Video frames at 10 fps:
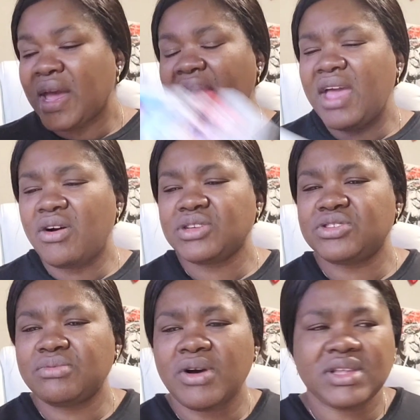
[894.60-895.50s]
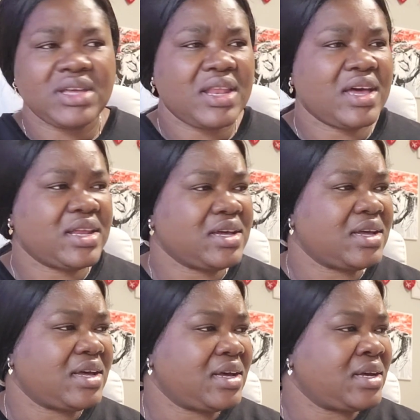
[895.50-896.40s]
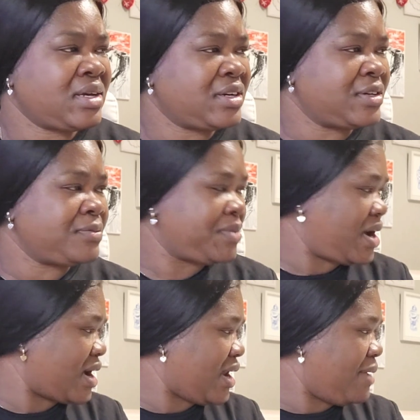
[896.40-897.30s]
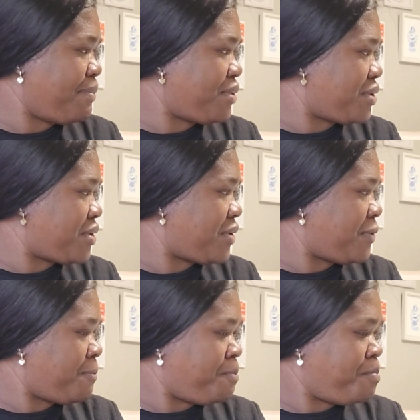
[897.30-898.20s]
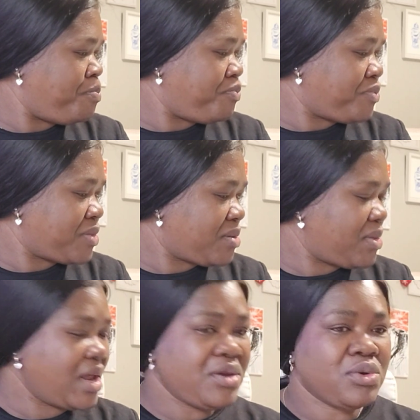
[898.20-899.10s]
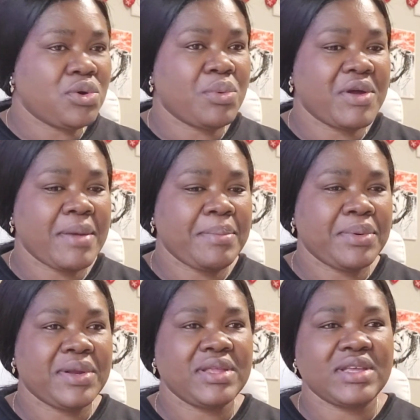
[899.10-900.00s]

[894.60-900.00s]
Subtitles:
I also bought another a clipper, but I don't know where I put it.